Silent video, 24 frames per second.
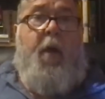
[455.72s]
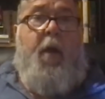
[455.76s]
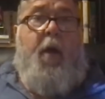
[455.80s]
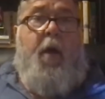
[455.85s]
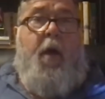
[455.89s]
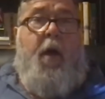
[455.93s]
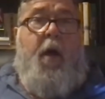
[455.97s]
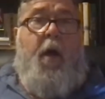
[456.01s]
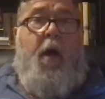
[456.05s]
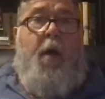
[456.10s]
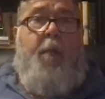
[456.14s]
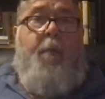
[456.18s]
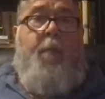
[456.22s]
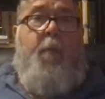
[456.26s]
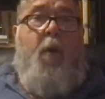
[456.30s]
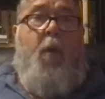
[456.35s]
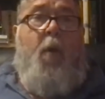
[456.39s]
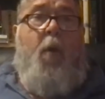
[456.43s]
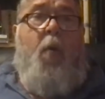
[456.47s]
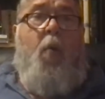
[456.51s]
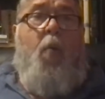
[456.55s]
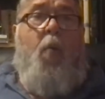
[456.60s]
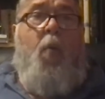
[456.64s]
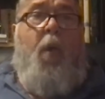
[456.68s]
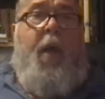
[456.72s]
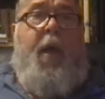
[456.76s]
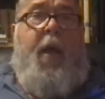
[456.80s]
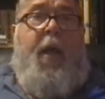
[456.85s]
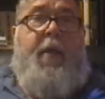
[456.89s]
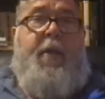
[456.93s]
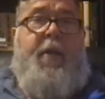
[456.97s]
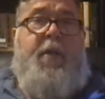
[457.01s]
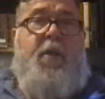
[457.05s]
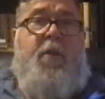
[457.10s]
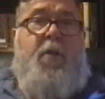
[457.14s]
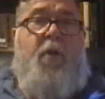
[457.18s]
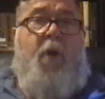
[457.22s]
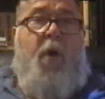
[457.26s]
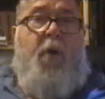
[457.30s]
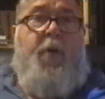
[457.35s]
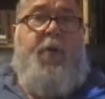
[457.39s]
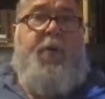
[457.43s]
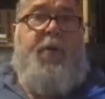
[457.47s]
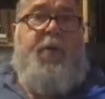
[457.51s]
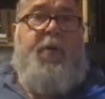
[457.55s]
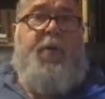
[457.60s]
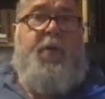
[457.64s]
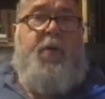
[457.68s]
when it's
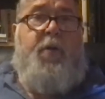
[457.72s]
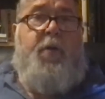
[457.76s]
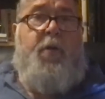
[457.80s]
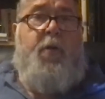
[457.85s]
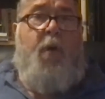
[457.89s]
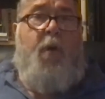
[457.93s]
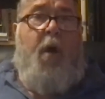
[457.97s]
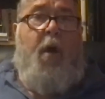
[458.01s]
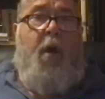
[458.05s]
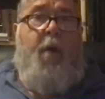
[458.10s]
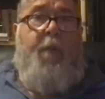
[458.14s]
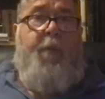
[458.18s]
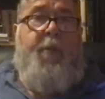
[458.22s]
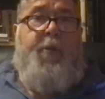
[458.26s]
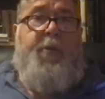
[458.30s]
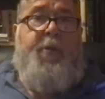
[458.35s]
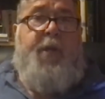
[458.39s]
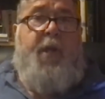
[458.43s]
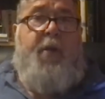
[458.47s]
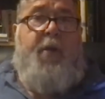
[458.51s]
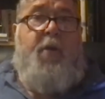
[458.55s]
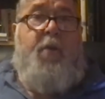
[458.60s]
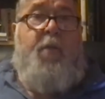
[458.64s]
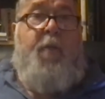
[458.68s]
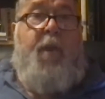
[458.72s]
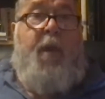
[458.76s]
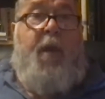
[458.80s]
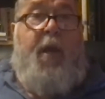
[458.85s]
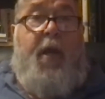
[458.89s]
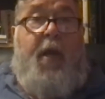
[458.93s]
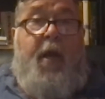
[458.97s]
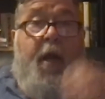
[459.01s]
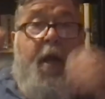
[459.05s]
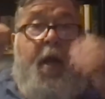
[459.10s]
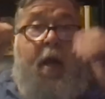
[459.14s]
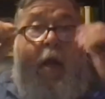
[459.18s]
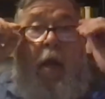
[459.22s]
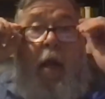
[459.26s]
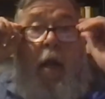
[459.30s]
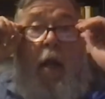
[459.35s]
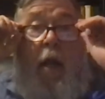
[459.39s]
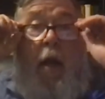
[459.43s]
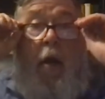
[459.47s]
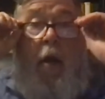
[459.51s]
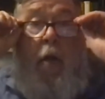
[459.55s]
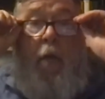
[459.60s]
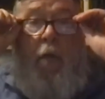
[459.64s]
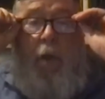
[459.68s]
close to 100% humidity
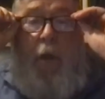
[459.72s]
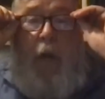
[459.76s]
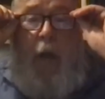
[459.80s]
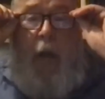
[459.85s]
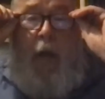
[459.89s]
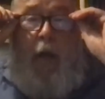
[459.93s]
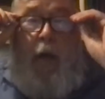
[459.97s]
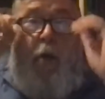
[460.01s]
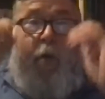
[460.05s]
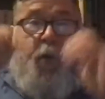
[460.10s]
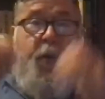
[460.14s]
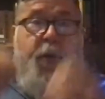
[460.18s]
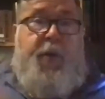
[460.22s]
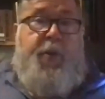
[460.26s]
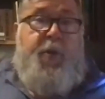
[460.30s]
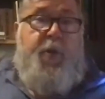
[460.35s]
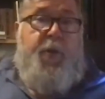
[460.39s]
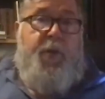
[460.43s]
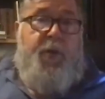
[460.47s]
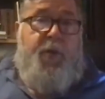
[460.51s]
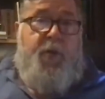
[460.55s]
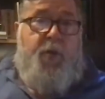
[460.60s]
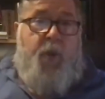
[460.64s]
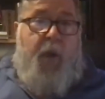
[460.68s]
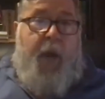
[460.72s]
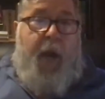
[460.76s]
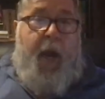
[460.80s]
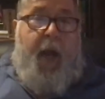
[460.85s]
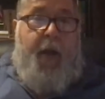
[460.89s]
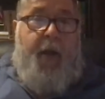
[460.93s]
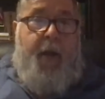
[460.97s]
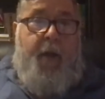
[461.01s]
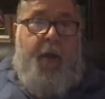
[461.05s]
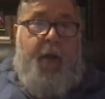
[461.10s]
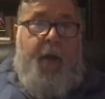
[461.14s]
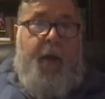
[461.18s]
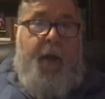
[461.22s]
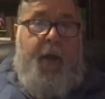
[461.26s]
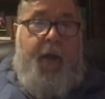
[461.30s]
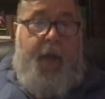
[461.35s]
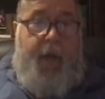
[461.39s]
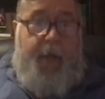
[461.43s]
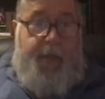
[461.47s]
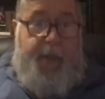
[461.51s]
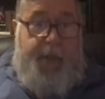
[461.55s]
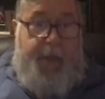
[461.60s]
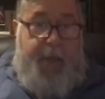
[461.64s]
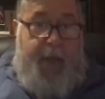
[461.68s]
and over 90 degrees on the track.
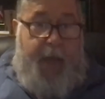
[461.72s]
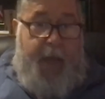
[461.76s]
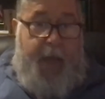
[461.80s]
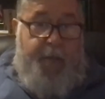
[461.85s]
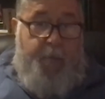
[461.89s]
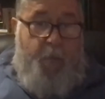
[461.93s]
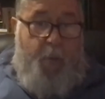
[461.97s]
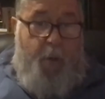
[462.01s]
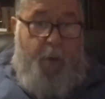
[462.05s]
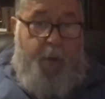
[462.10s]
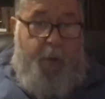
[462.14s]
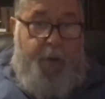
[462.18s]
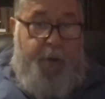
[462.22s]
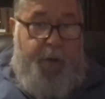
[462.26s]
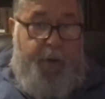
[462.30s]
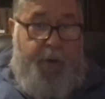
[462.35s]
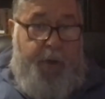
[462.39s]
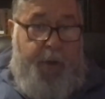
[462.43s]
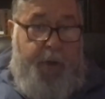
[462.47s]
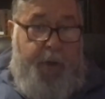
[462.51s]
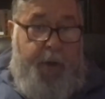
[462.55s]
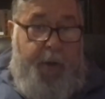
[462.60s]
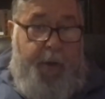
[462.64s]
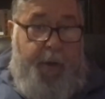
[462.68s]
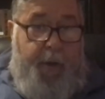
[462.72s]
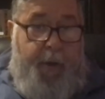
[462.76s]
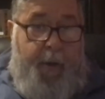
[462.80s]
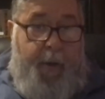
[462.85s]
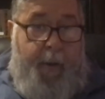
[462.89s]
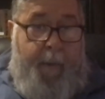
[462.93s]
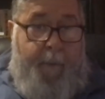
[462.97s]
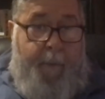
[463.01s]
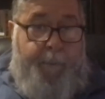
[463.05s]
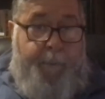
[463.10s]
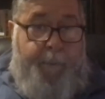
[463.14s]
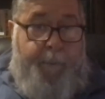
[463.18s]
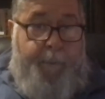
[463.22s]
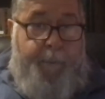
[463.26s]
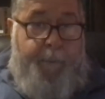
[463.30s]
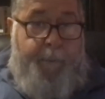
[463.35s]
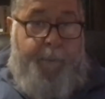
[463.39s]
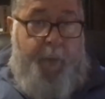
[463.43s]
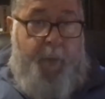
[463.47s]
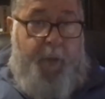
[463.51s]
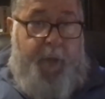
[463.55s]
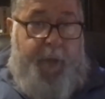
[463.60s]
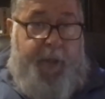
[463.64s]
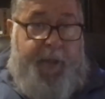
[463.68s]
It's a death march.
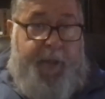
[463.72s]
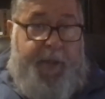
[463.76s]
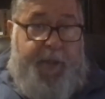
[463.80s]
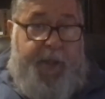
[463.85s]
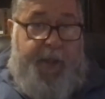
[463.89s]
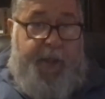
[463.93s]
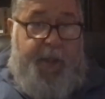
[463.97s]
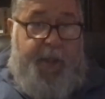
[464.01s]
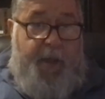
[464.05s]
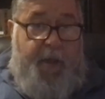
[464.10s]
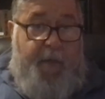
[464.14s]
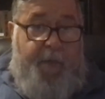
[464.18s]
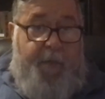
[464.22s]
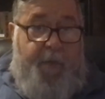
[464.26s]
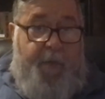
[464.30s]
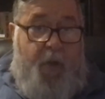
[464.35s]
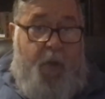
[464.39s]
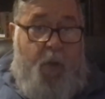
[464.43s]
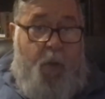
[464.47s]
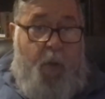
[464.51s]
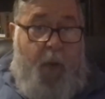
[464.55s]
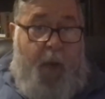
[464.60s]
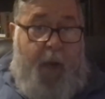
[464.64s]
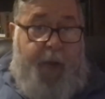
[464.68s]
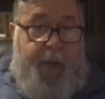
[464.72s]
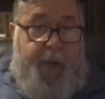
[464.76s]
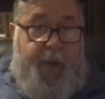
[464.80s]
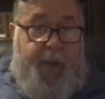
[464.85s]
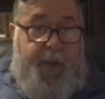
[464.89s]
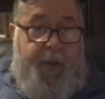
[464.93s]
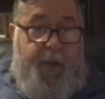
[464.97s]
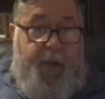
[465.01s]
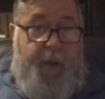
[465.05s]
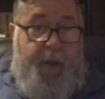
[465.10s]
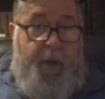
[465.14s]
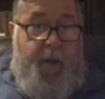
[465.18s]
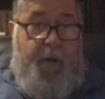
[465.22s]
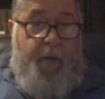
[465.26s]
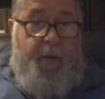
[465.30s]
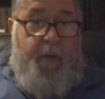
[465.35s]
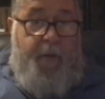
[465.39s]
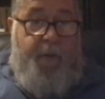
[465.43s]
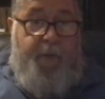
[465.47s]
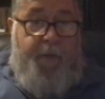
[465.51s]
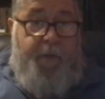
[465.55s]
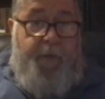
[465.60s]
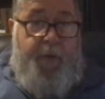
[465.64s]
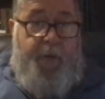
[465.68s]
Emily Sisson of the U.S.,
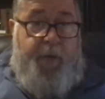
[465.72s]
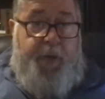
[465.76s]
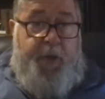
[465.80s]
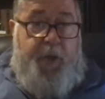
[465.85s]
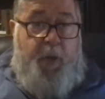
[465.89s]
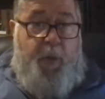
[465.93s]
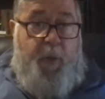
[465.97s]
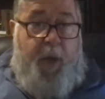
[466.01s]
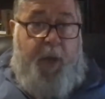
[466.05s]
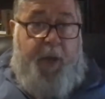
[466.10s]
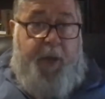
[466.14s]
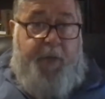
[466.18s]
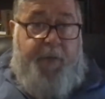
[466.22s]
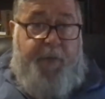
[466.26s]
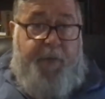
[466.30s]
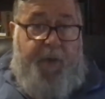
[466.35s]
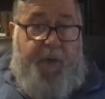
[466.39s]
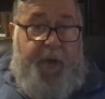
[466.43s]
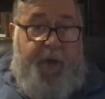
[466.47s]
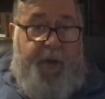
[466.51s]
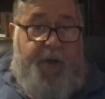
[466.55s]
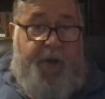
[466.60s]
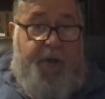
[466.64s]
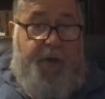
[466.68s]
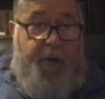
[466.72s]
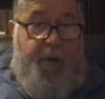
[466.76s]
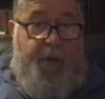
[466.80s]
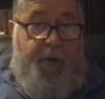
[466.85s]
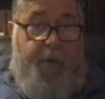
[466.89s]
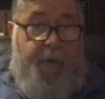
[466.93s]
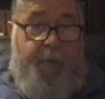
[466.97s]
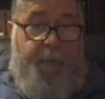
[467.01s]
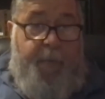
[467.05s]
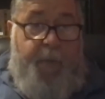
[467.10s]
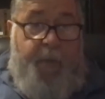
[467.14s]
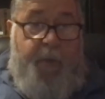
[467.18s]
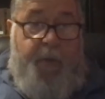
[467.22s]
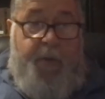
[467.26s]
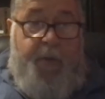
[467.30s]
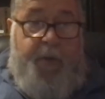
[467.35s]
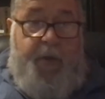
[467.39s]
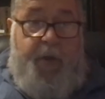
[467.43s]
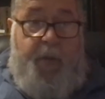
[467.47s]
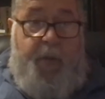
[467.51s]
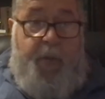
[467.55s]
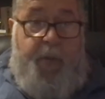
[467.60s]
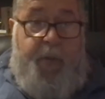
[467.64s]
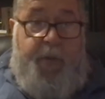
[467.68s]
the first U.S. finisher,
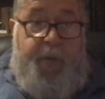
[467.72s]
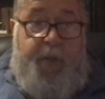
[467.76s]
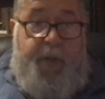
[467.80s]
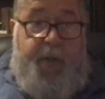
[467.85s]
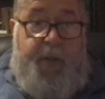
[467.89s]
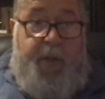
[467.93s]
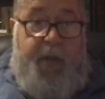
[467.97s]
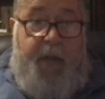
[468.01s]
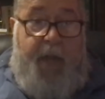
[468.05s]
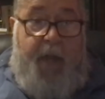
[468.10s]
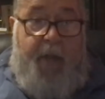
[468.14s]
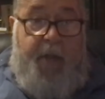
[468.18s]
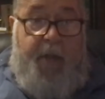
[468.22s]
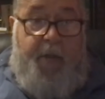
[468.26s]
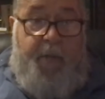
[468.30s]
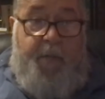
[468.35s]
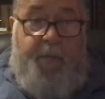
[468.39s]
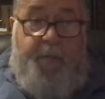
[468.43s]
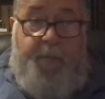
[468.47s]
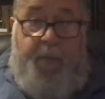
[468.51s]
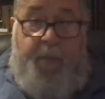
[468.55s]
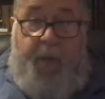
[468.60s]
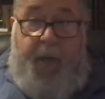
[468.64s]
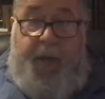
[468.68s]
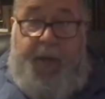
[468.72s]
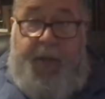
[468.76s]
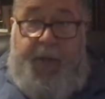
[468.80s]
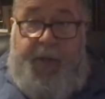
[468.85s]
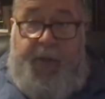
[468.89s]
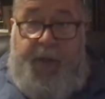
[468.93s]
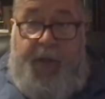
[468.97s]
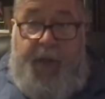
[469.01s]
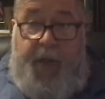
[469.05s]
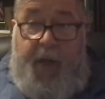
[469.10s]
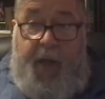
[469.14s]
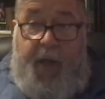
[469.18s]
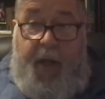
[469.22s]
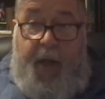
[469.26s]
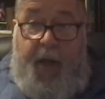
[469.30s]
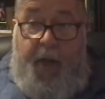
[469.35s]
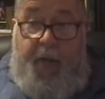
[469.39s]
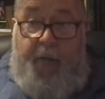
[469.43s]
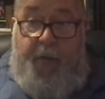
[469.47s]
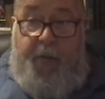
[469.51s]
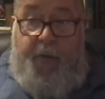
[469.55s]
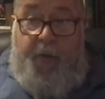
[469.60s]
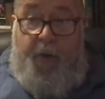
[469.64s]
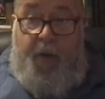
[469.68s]
she was in 10th place
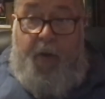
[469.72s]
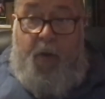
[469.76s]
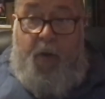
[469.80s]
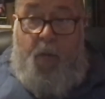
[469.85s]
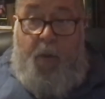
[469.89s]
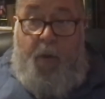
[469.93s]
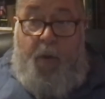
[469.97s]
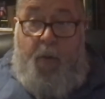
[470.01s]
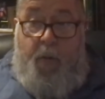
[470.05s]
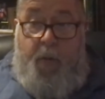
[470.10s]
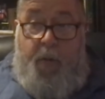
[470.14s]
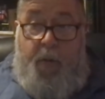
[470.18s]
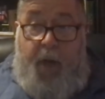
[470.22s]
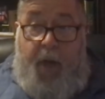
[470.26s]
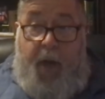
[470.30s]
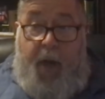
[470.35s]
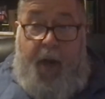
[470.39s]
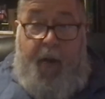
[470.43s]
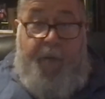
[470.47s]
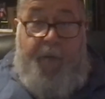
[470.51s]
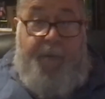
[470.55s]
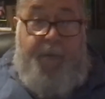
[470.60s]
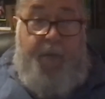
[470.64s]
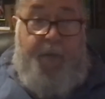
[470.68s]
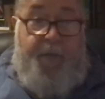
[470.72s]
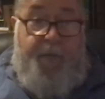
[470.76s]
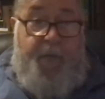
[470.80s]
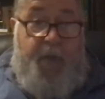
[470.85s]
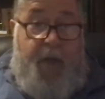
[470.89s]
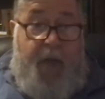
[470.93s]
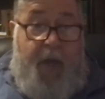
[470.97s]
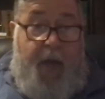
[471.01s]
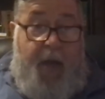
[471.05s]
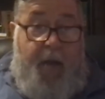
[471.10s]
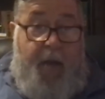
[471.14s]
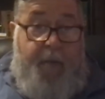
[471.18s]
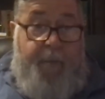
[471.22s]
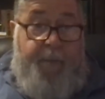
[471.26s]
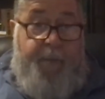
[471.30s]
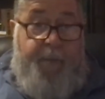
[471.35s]
in 31:09.58.